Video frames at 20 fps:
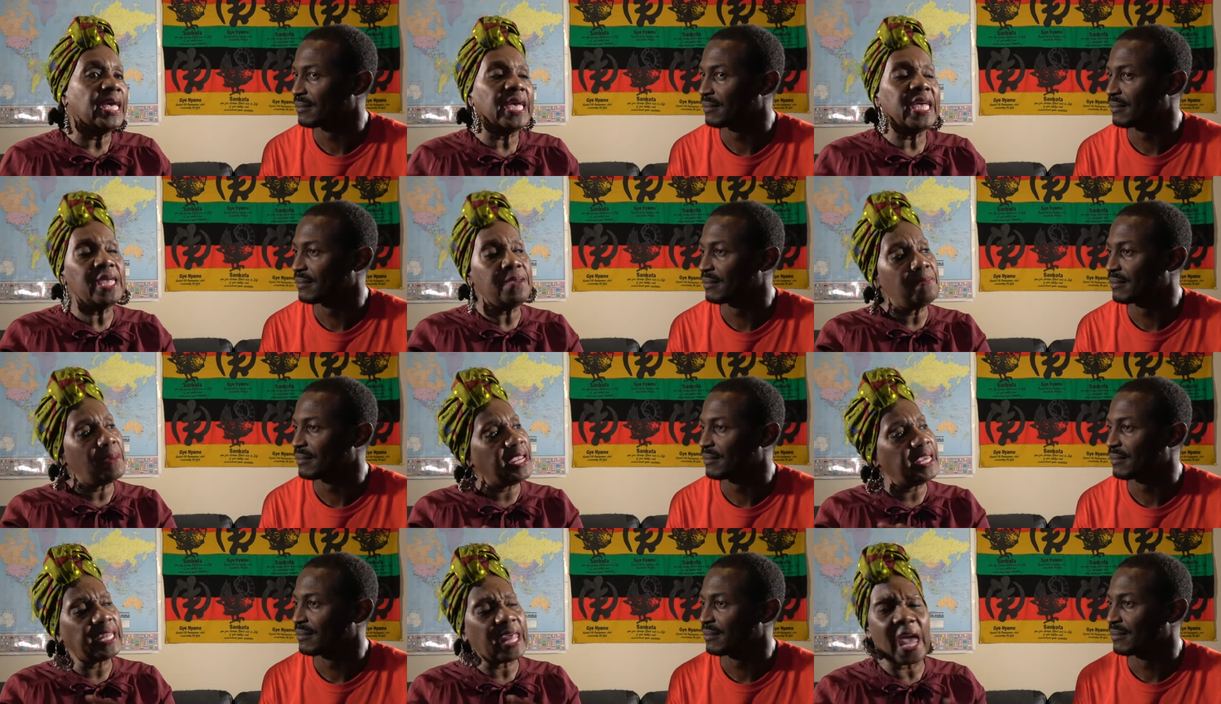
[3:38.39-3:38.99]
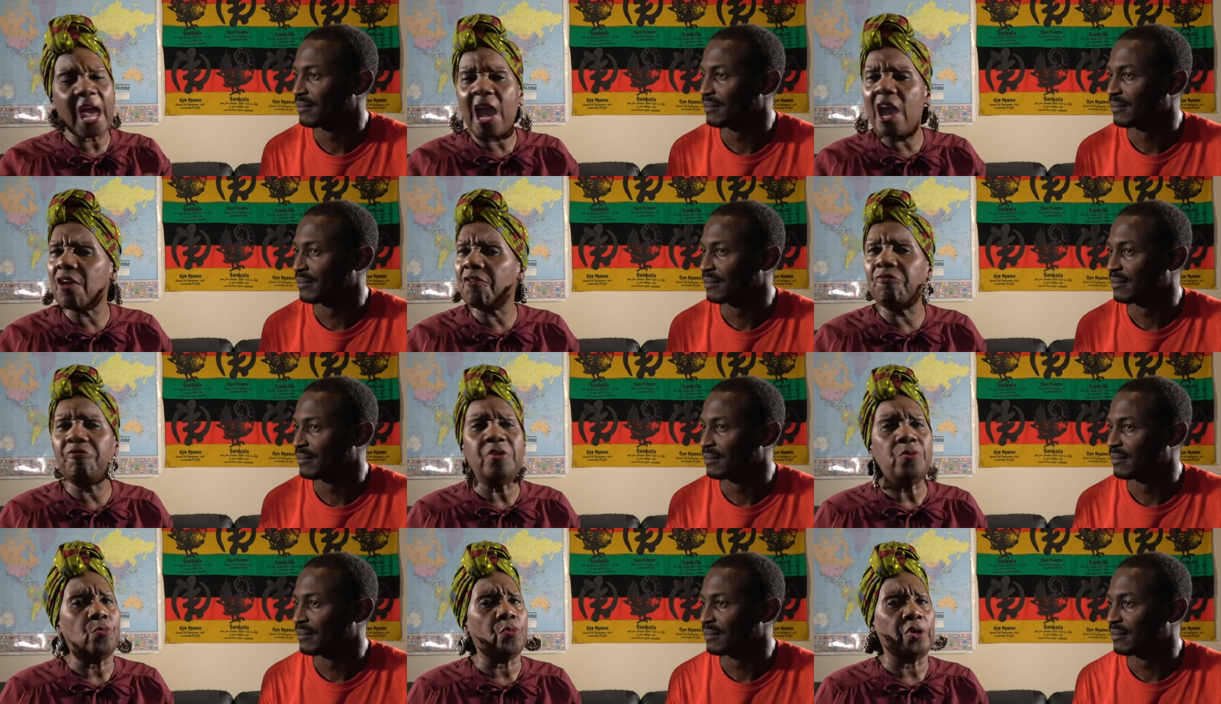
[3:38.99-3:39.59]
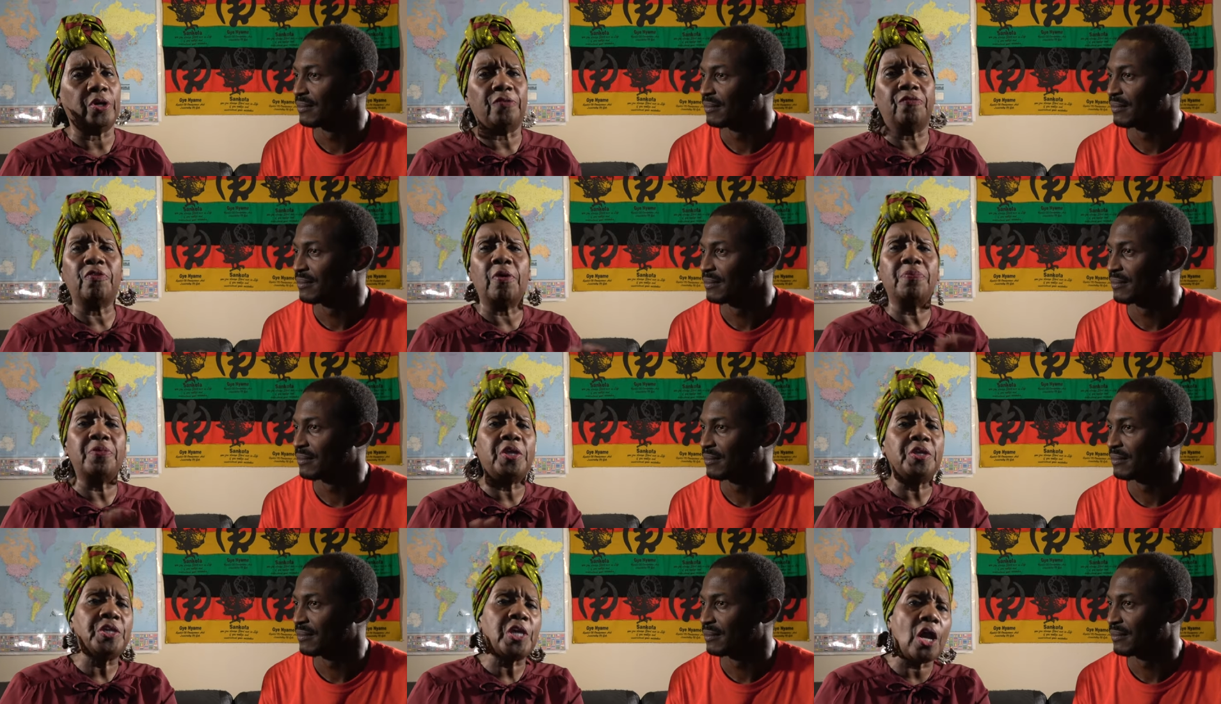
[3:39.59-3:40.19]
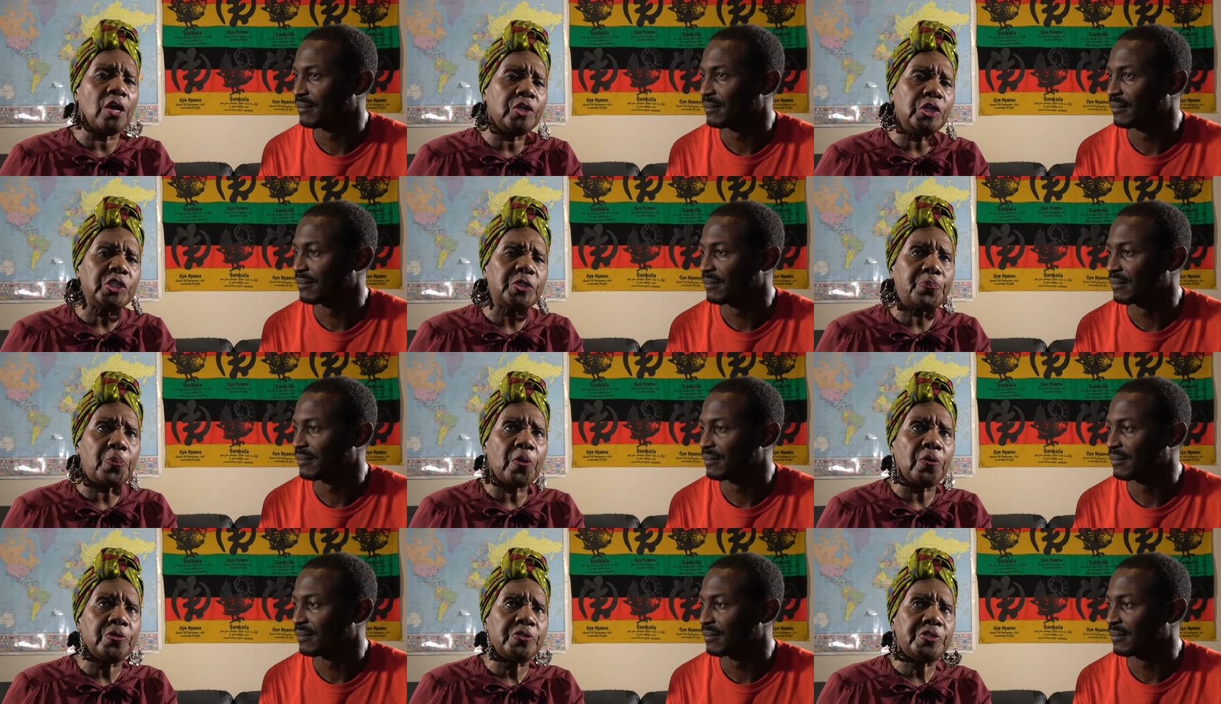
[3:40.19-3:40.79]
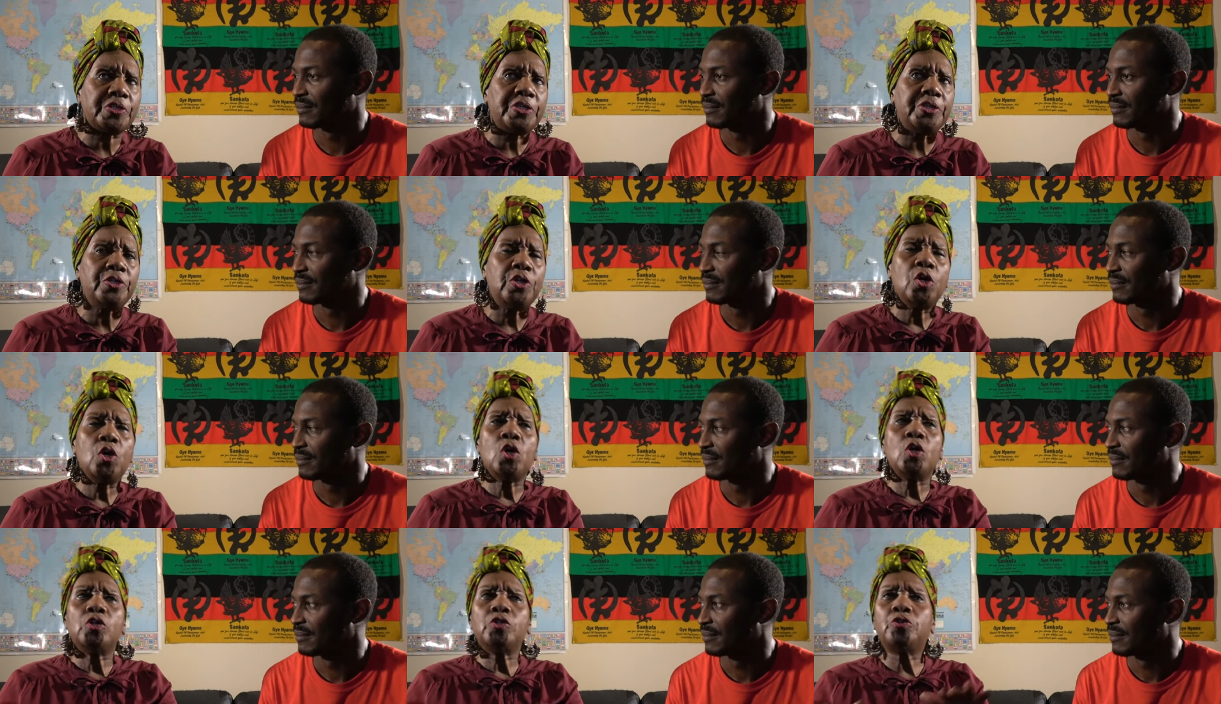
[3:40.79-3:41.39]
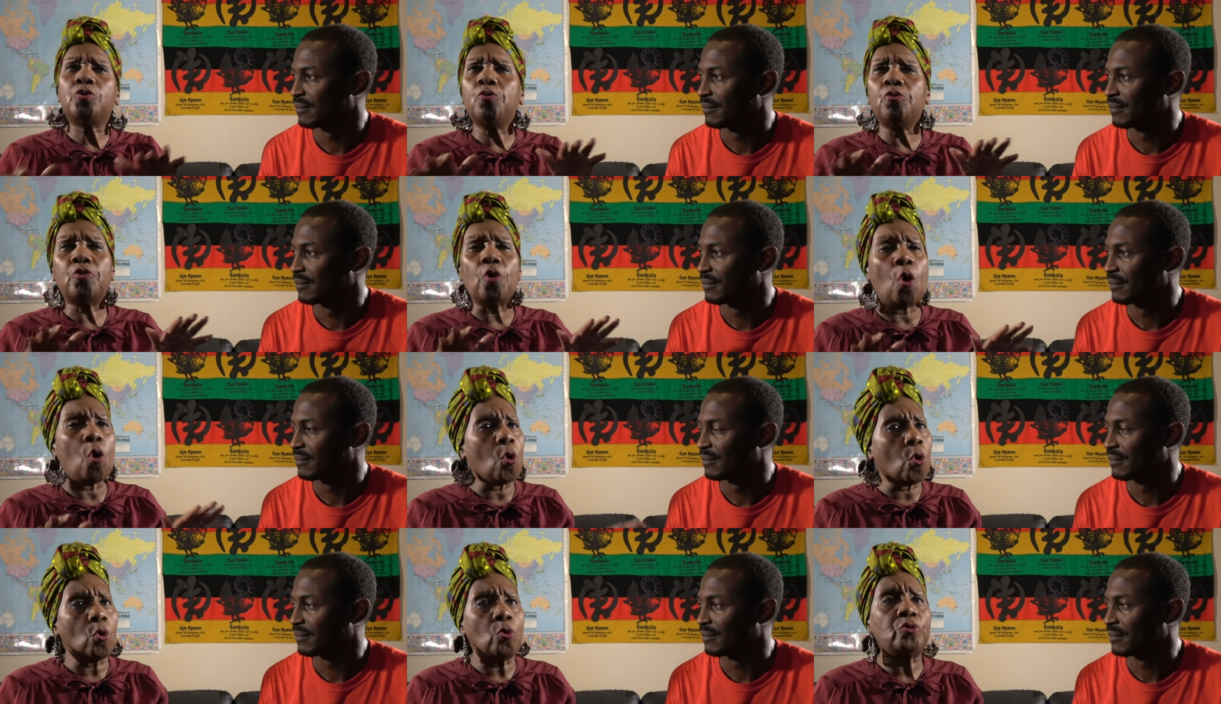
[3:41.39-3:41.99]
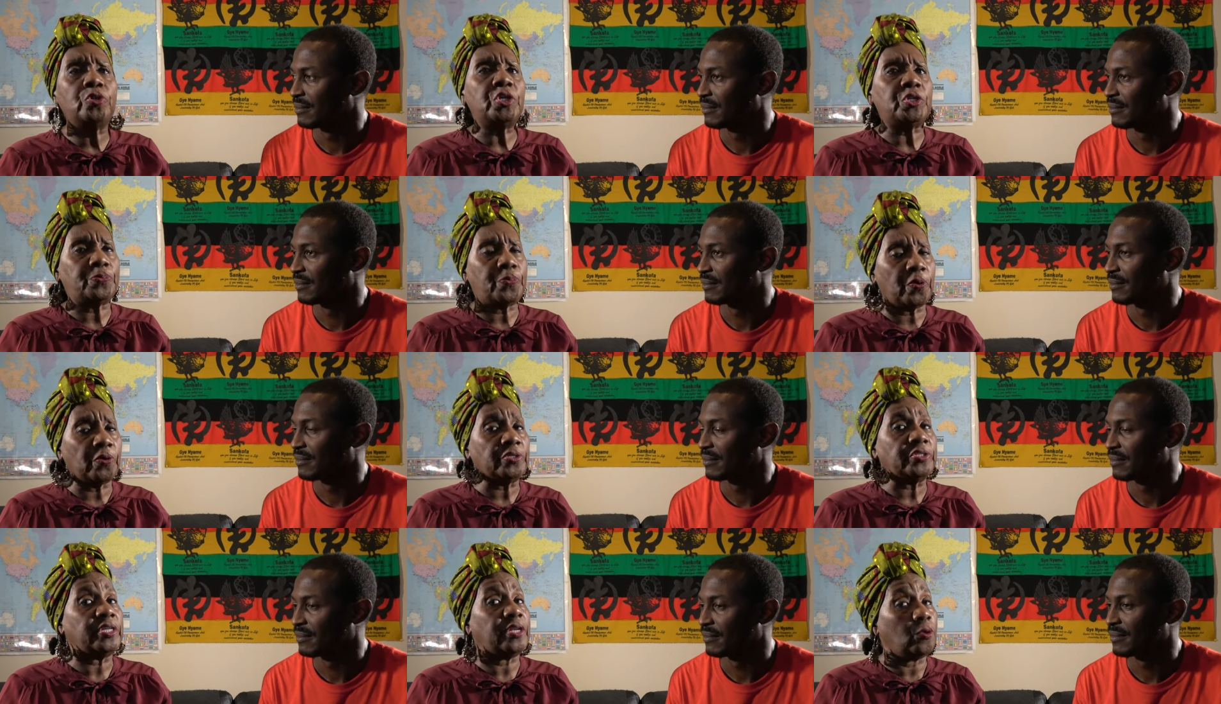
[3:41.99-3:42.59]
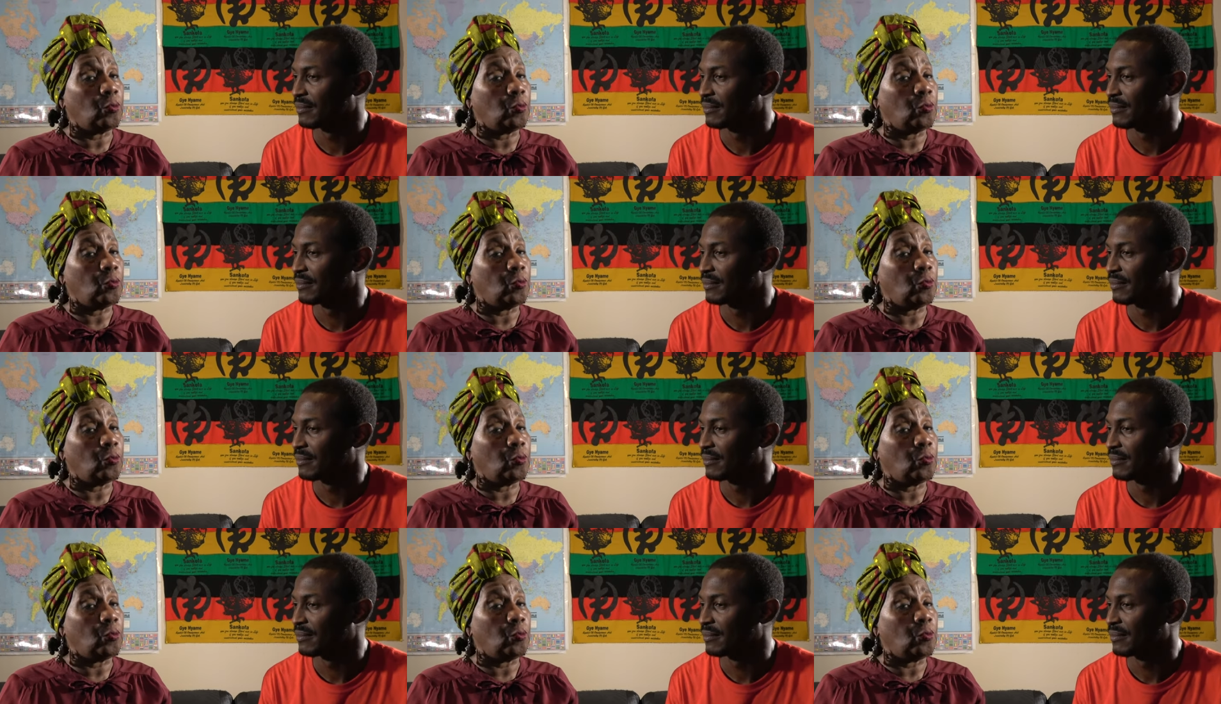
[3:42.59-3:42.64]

Speaker 1: He made everyone from the youngest person to the oldest person.